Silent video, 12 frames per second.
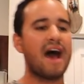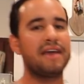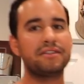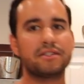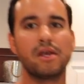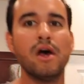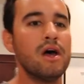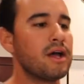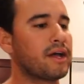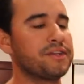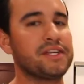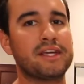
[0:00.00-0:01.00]
ice
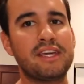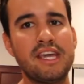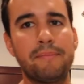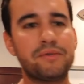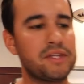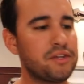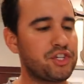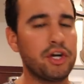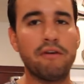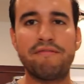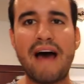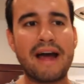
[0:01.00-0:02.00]
because it keeps the
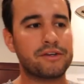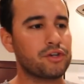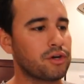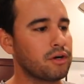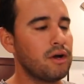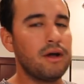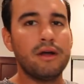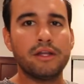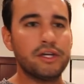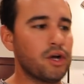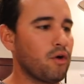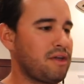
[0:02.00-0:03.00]
chill factor
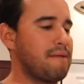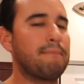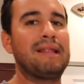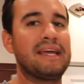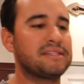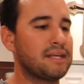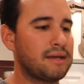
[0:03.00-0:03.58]
you know, in place.